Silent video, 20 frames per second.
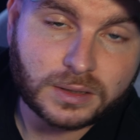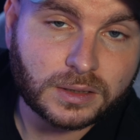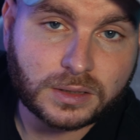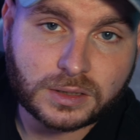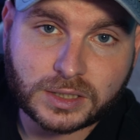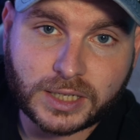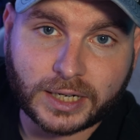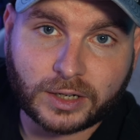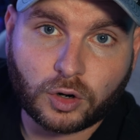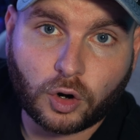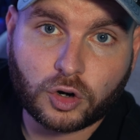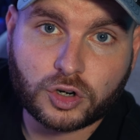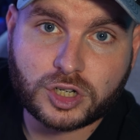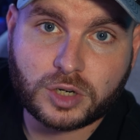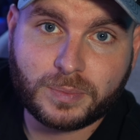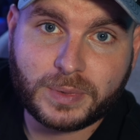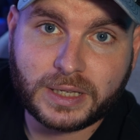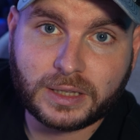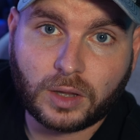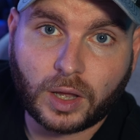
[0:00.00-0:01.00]
It's got an
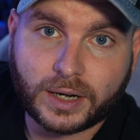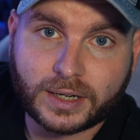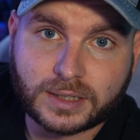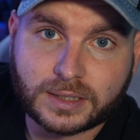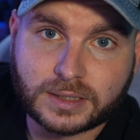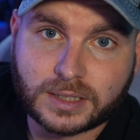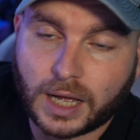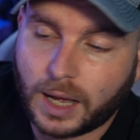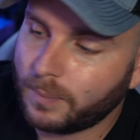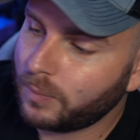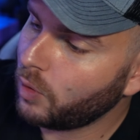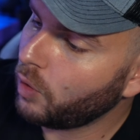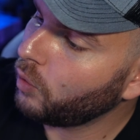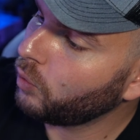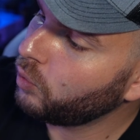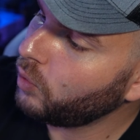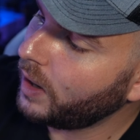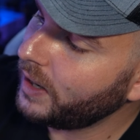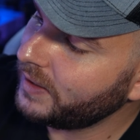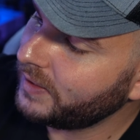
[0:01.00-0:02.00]
RGB light at the top
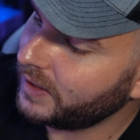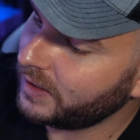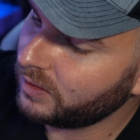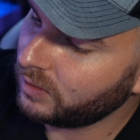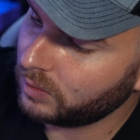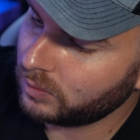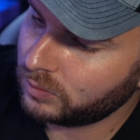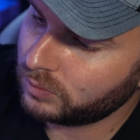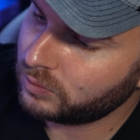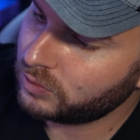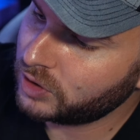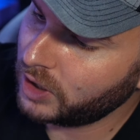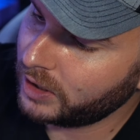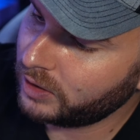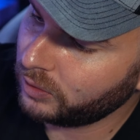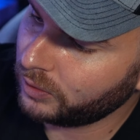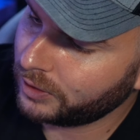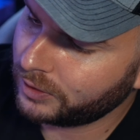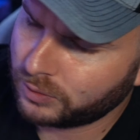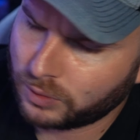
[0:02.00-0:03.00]
right that
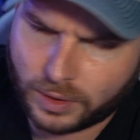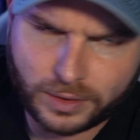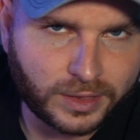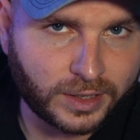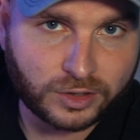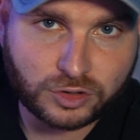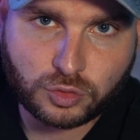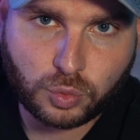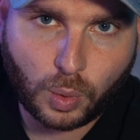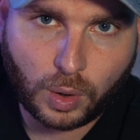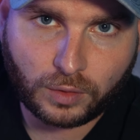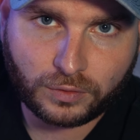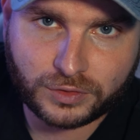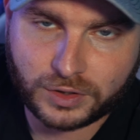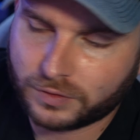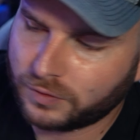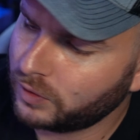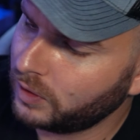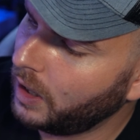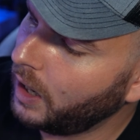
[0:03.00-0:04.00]
cycle through, I think, 12
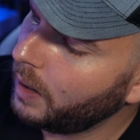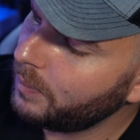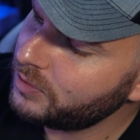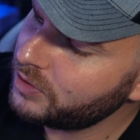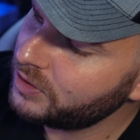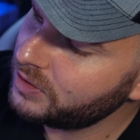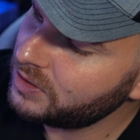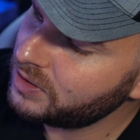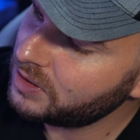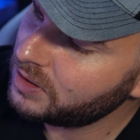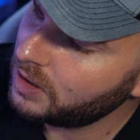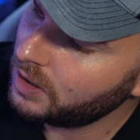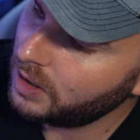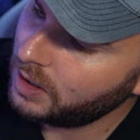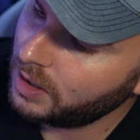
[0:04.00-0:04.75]
different options.